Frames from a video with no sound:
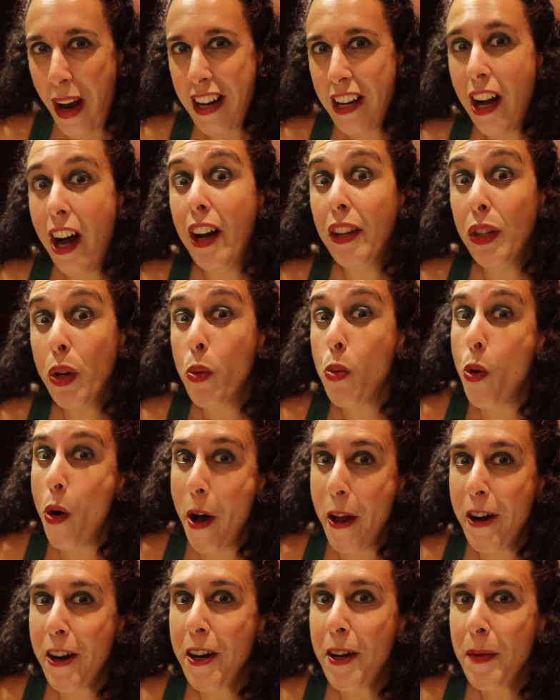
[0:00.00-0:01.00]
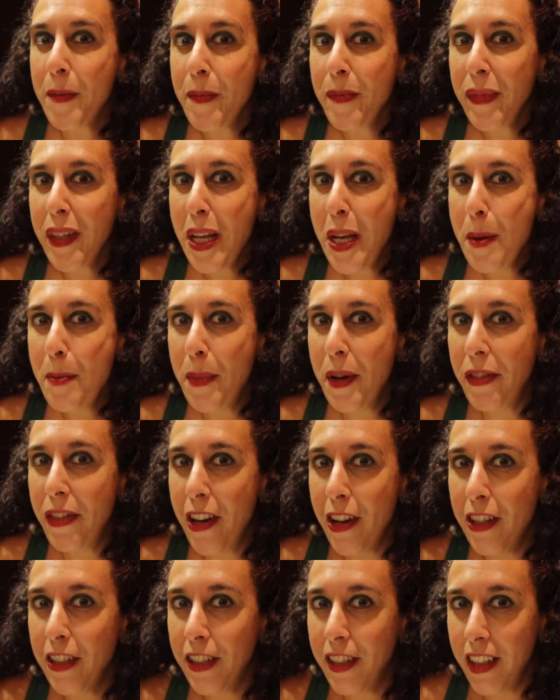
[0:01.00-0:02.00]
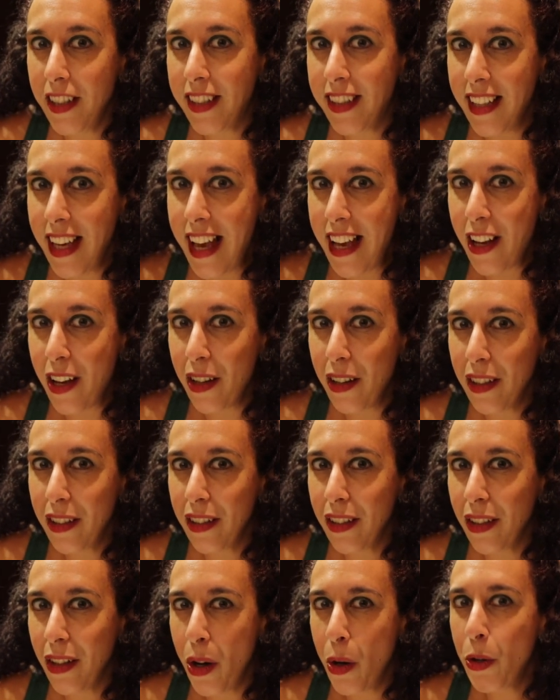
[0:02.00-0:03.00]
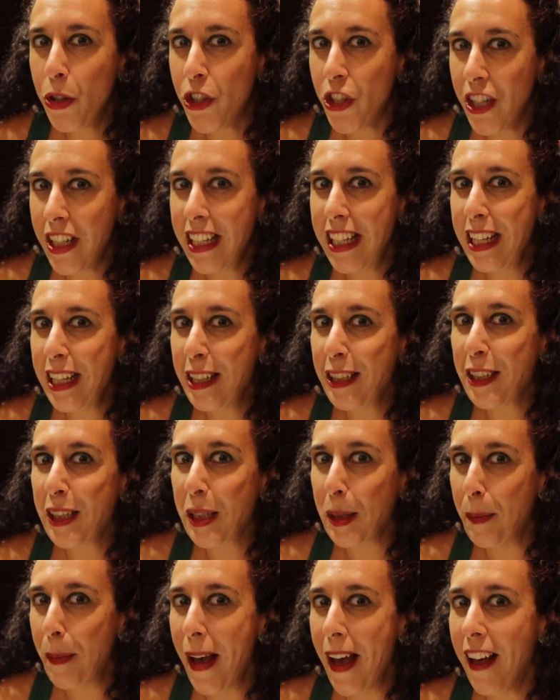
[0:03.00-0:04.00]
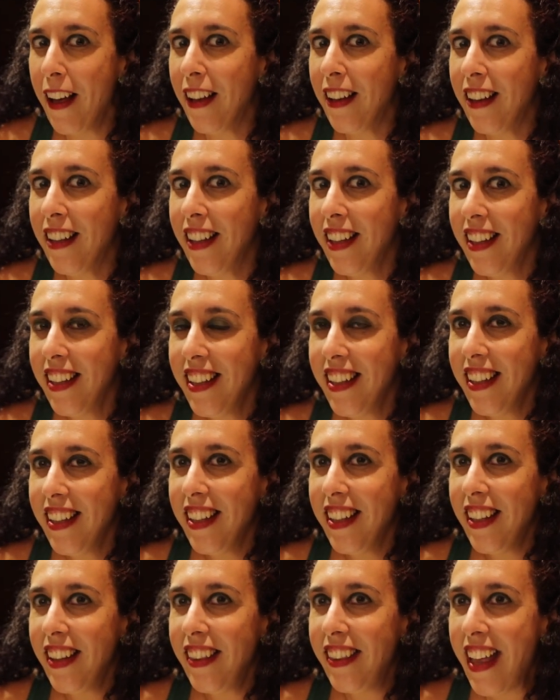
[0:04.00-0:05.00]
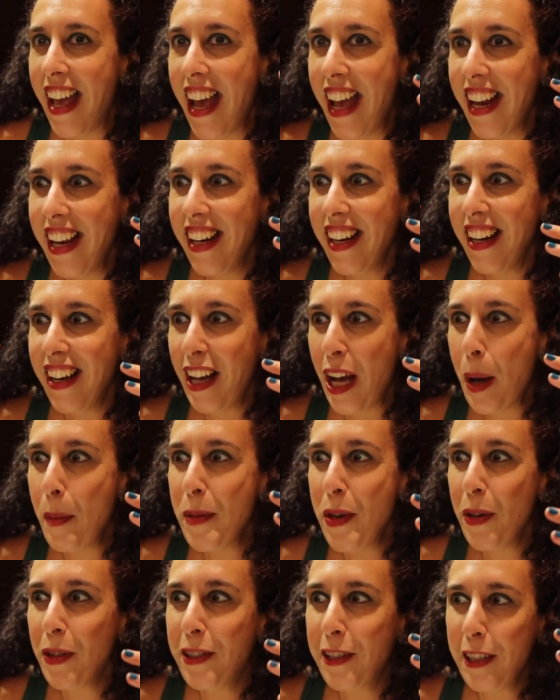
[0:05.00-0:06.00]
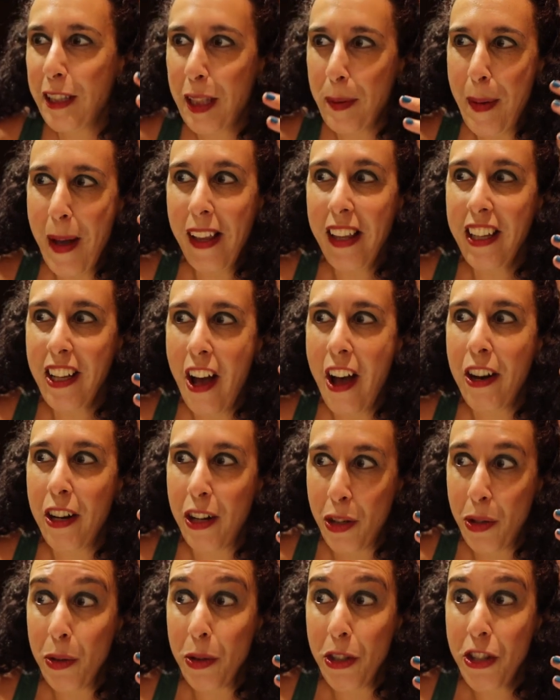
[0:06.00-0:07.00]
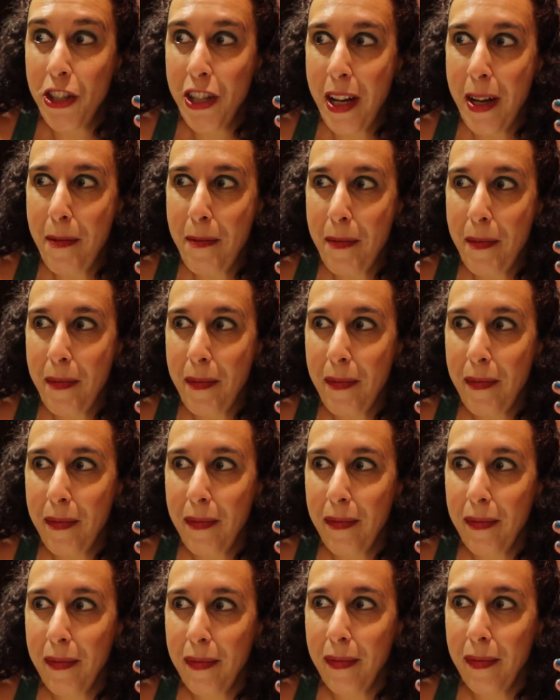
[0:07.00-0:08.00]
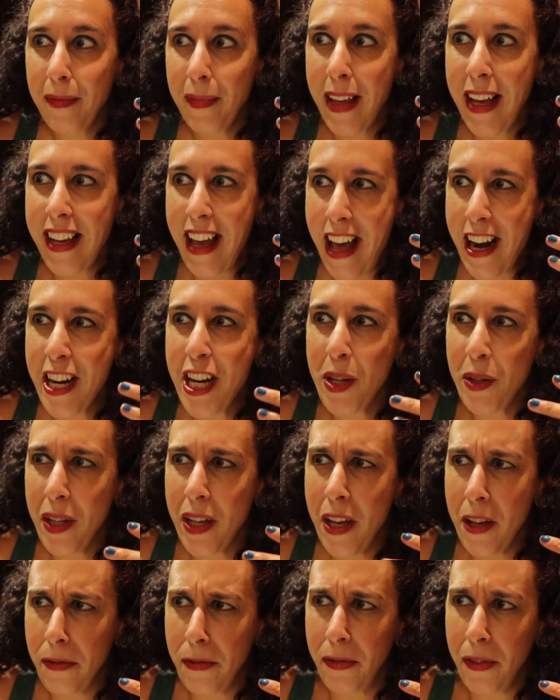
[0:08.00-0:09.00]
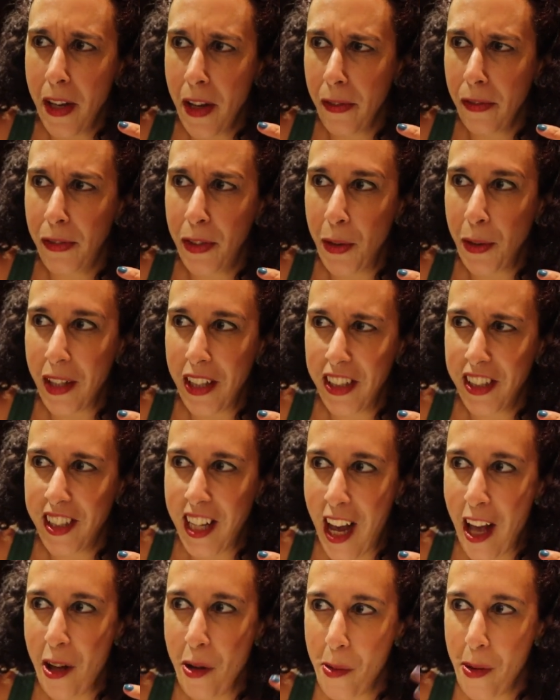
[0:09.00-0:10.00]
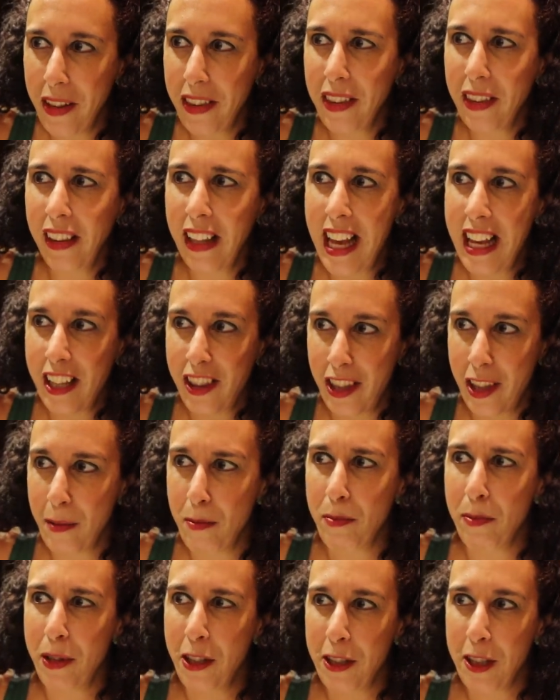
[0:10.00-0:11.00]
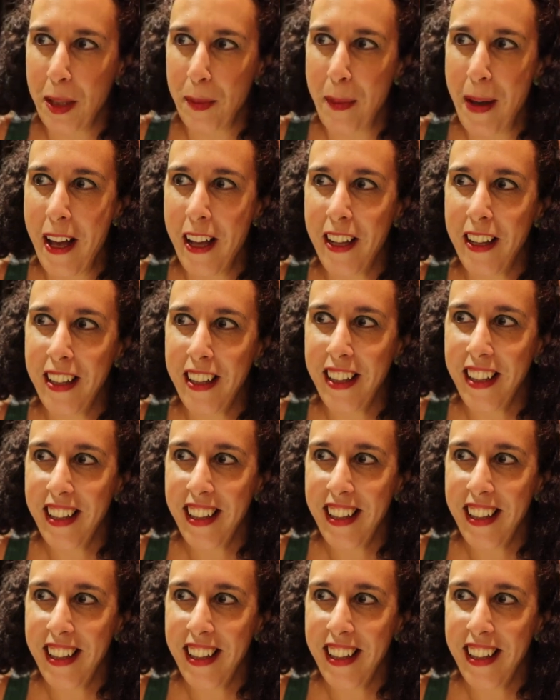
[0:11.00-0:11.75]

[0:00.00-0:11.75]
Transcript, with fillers: right on the water, but there's this like oceany smell that I'm used to smelling on a cruise ship. Like, I don't know if, if you can tell with like the, the smell,